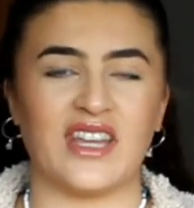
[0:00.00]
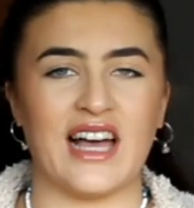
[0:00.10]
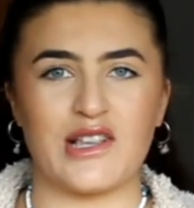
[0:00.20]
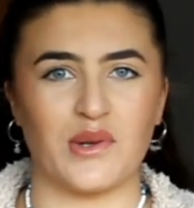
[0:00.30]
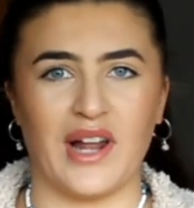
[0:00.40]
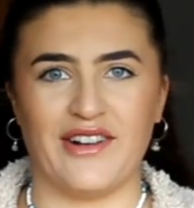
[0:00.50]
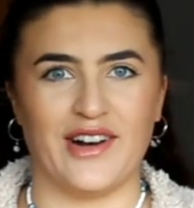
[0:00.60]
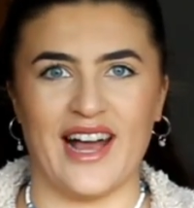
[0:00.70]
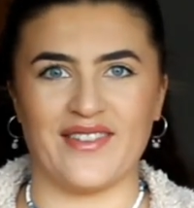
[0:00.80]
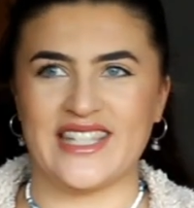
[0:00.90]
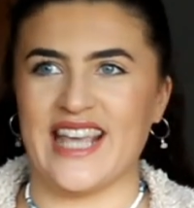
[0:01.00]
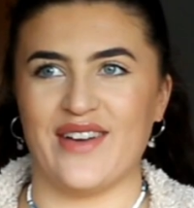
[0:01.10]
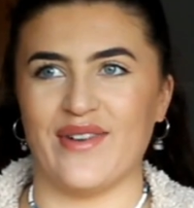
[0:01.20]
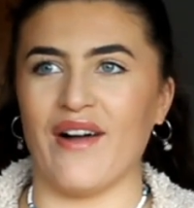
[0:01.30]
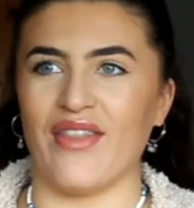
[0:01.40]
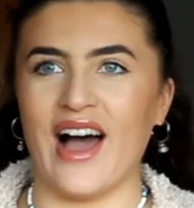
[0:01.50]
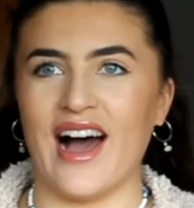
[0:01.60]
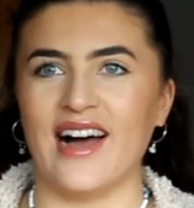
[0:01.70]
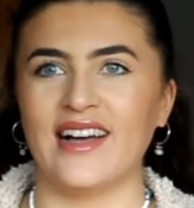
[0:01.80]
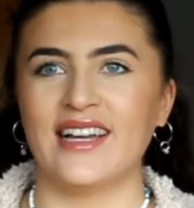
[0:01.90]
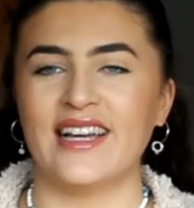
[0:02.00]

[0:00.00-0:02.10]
That's all I really have to say about that.